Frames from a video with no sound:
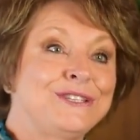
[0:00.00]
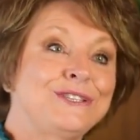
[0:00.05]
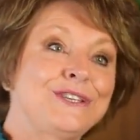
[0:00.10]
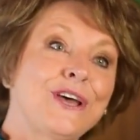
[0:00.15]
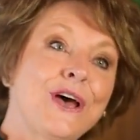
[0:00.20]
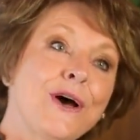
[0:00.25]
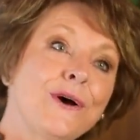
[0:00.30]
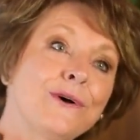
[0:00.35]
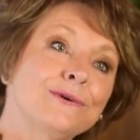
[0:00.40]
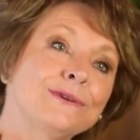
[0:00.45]

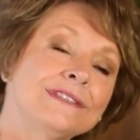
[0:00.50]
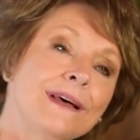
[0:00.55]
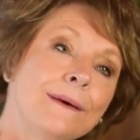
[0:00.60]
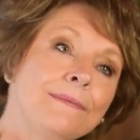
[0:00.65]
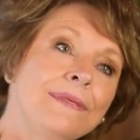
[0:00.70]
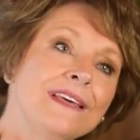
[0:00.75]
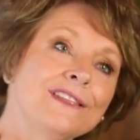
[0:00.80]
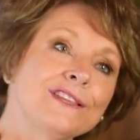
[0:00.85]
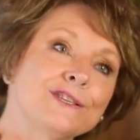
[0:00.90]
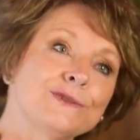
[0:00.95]
So
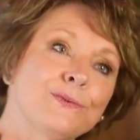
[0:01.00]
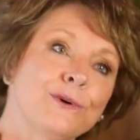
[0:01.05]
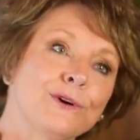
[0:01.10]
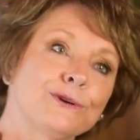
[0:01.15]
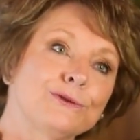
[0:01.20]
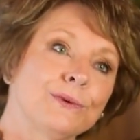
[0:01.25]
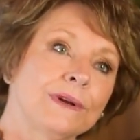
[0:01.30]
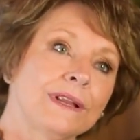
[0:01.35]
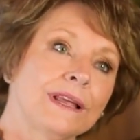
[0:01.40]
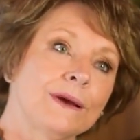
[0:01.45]
something that's
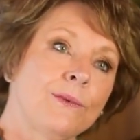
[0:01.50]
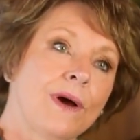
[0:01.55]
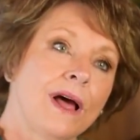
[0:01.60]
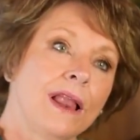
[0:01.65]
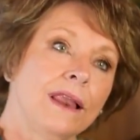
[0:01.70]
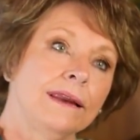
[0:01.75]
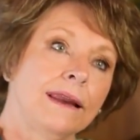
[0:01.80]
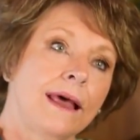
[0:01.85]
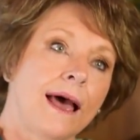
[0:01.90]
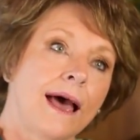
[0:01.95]
worked really
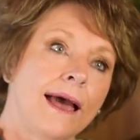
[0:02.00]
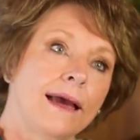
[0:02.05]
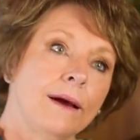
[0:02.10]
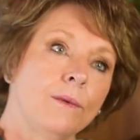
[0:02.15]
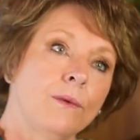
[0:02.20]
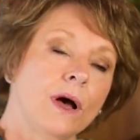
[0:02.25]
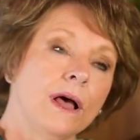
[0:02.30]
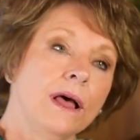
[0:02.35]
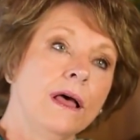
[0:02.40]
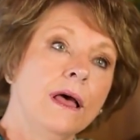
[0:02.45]
well in
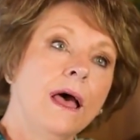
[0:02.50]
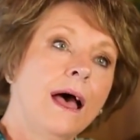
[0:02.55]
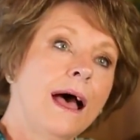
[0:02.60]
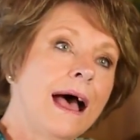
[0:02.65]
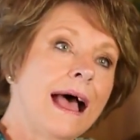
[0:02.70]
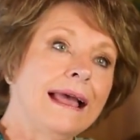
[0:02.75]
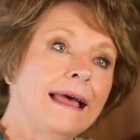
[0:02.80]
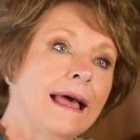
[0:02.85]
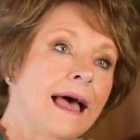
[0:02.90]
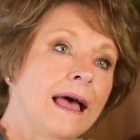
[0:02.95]
Iowa,
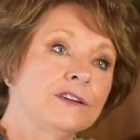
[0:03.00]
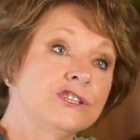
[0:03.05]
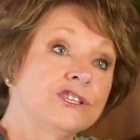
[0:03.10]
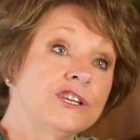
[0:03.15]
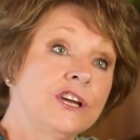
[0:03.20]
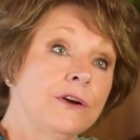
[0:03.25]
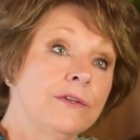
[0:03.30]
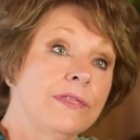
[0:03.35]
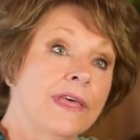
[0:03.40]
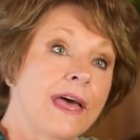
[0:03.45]
I'll
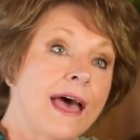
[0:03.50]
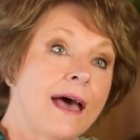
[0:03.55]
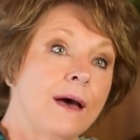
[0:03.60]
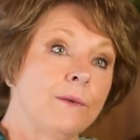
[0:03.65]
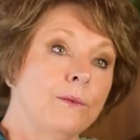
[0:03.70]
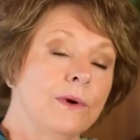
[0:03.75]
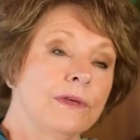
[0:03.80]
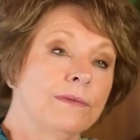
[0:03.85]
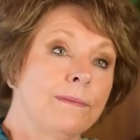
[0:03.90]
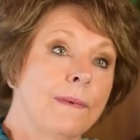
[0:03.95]
share
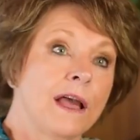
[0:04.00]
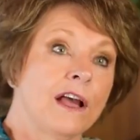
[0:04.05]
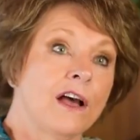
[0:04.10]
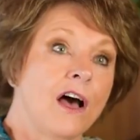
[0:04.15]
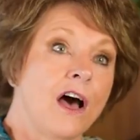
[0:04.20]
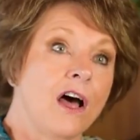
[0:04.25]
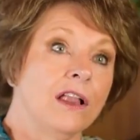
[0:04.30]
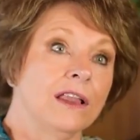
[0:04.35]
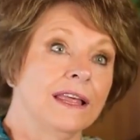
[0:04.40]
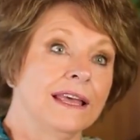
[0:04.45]
that with my
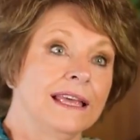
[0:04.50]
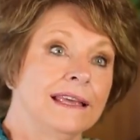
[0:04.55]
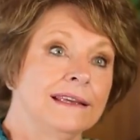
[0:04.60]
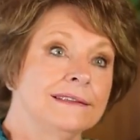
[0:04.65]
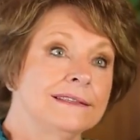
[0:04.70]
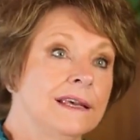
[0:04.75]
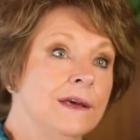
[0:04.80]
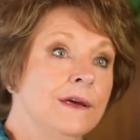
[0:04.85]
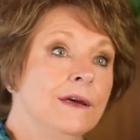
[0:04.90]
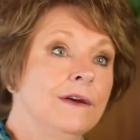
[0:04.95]

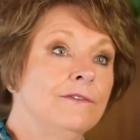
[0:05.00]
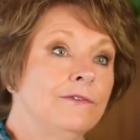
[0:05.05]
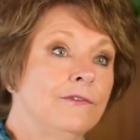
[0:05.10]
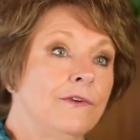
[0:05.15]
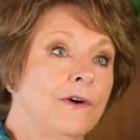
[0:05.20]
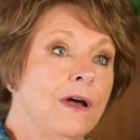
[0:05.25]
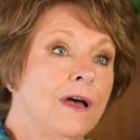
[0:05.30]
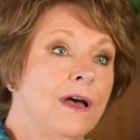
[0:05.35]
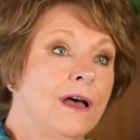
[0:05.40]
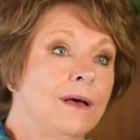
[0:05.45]
colleagues
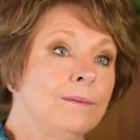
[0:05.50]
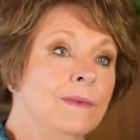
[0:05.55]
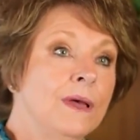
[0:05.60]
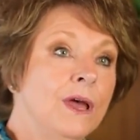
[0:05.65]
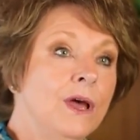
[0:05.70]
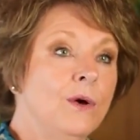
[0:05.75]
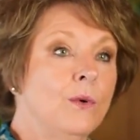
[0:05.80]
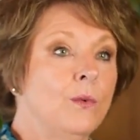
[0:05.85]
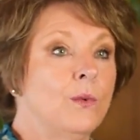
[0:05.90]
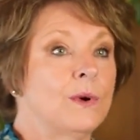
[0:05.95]

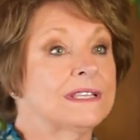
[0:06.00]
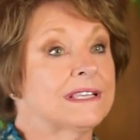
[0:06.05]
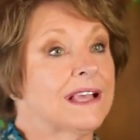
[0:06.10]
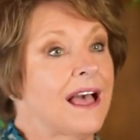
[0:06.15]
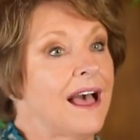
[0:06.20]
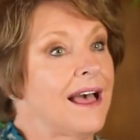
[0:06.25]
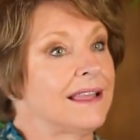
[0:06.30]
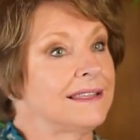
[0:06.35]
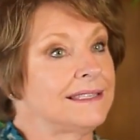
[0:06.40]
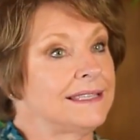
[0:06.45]
from
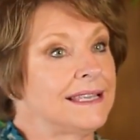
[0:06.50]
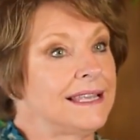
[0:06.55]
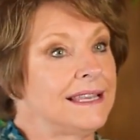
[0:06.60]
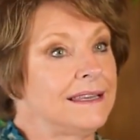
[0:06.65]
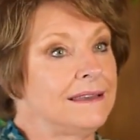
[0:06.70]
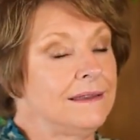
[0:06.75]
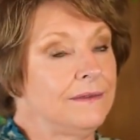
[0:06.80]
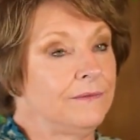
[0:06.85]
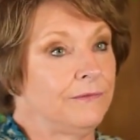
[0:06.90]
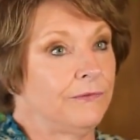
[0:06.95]

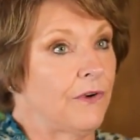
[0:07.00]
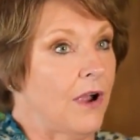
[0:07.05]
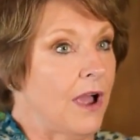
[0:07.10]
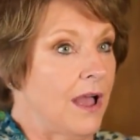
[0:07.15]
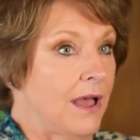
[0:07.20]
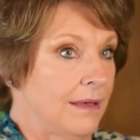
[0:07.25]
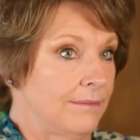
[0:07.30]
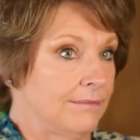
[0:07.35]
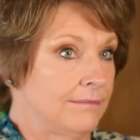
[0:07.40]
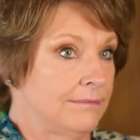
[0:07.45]
Wisconsin,
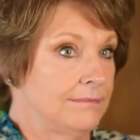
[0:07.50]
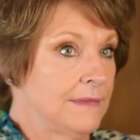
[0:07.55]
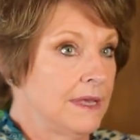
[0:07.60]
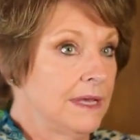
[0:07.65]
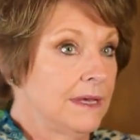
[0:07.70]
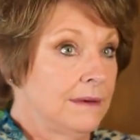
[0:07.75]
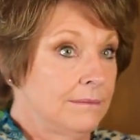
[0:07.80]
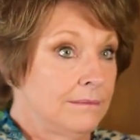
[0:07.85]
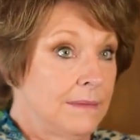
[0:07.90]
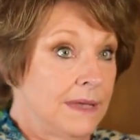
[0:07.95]
from
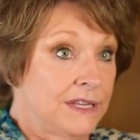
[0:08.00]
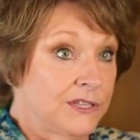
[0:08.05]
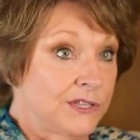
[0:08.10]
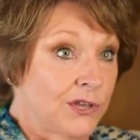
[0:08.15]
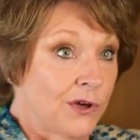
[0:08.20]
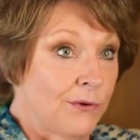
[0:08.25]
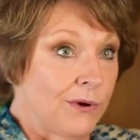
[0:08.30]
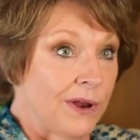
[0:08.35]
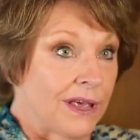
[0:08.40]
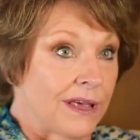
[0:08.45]

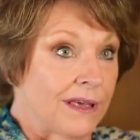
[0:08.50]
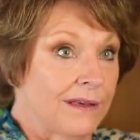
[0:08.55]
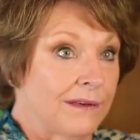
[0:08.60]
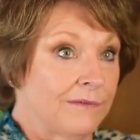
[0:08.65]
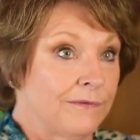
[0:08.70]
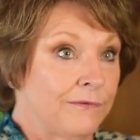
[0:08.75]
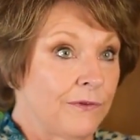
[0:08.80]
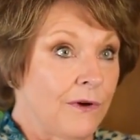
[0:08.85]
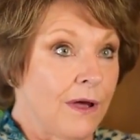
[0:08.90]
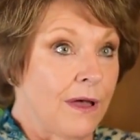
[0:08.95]

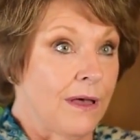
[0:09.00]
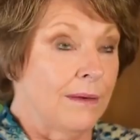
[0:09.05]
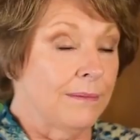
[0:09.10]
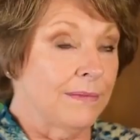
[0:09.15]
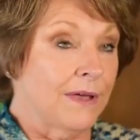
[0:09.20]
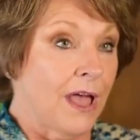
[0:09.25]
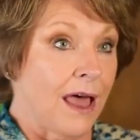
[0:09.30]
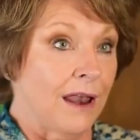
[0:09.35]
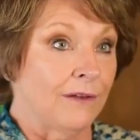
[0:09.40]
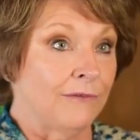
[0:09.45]
Minnesota,
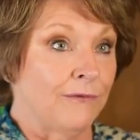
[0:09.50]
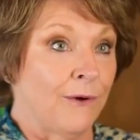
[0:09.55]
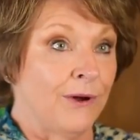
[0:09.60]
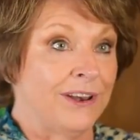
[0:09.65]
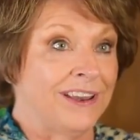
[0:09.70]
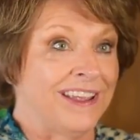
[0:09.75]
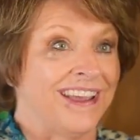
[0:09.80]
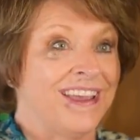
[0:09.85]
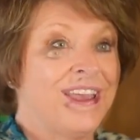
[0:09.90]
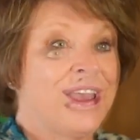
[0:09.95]
from
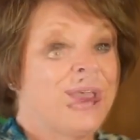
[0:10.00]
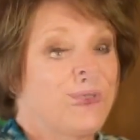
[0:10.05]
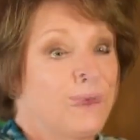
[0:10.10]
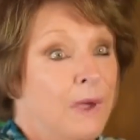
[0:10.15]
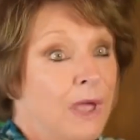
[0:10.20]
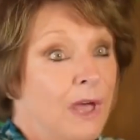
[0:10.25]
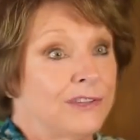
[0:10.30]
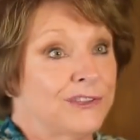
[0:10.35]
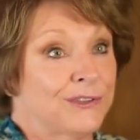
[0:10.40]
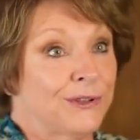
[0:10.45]
California.
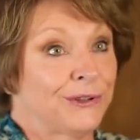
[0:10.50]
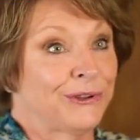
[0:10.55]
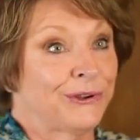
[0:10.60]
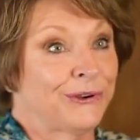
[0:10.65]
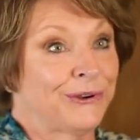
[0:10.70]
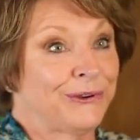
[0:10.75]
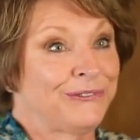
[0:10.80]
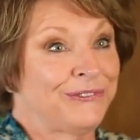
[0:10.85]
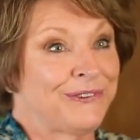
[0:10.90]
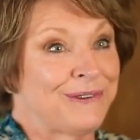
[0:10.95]
We also
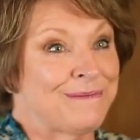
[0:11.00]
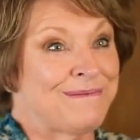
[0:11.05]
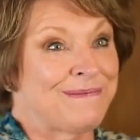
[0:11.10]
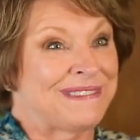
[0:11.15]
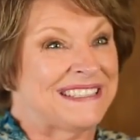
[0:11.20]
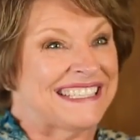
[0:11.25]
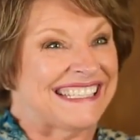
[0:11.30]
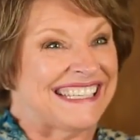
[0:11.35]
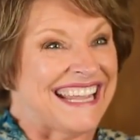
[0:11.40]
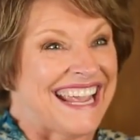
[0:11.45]
learn
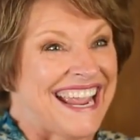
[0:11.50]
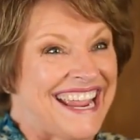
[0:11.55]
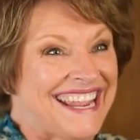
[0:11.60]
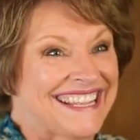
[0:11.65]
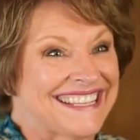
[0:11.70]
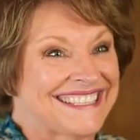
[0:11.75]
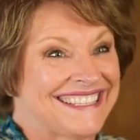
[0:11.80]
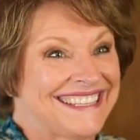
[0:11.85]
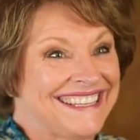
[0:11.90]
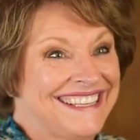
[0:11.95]
from
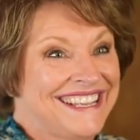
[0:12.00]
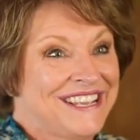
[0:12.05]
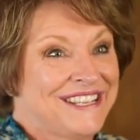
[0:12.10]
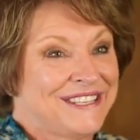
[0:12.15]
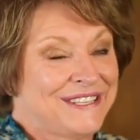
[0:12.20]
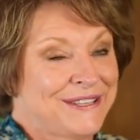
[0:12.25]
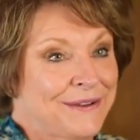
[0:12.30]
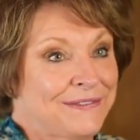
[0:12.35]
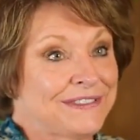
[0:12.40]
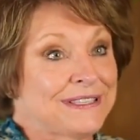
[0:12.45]
mistakes.
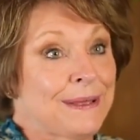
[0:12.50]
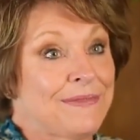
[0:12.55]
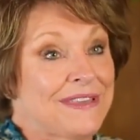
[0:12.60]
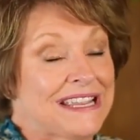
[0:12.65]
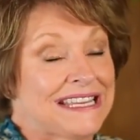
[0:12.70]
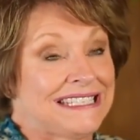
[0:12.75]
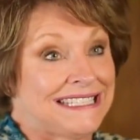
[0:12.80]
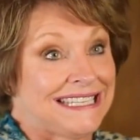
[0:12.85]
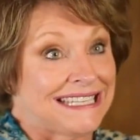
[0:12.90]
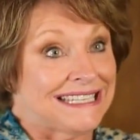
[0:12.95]
So if
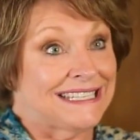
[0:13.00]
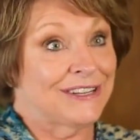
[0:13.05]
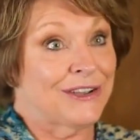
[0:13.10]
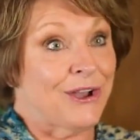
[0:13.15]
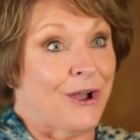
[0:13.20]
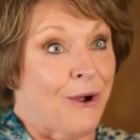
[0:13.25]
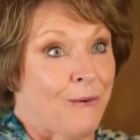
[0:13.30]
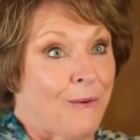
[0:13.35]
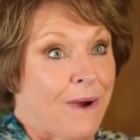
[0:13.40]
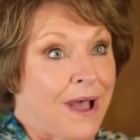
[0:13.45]
something
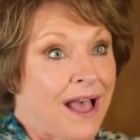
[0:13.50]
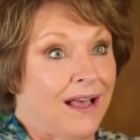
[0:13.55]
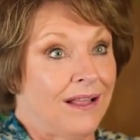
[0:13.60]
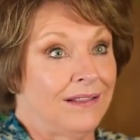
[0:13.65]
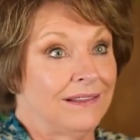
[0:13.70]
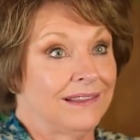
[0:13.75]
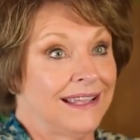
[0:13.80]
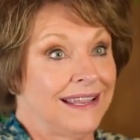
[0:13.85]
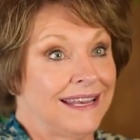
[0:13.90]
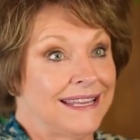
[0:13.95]
didn't go
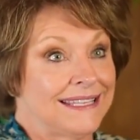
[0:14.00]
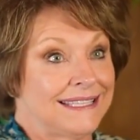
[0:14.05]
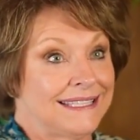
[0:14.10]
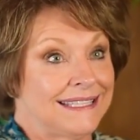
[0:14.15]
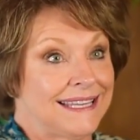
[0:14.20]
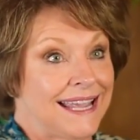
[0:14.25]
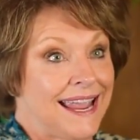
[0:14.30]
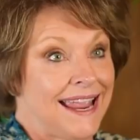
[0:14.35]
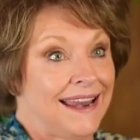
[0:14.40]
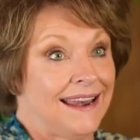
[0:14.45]
well in a
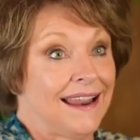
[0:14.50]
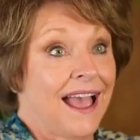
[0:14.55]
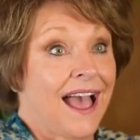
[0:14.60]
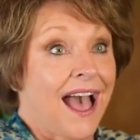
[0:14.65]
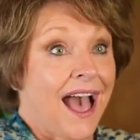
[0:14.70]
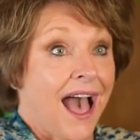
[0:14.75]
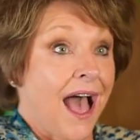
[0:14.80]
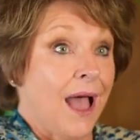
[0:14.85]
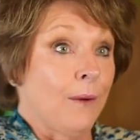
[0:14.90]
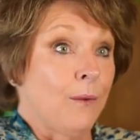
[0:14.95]
state,
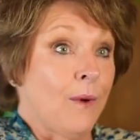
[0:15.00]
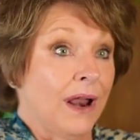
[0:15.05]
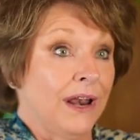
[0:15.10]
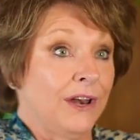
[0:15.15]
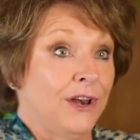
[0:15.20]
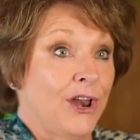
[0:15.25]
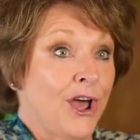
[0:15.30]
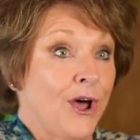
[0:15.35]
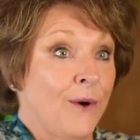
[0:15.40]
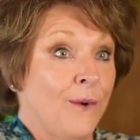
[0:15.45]
I
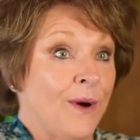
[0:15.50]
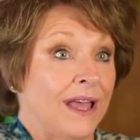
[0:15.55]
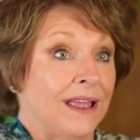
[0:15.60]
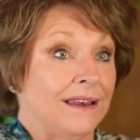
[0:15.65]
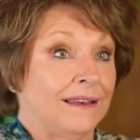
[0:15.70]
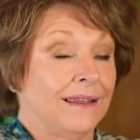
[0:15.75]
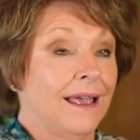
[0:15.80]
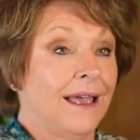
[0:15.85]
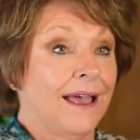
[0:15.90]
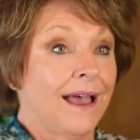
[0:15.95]
want to know
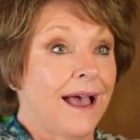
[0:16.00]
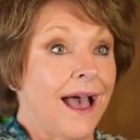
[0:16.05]
it.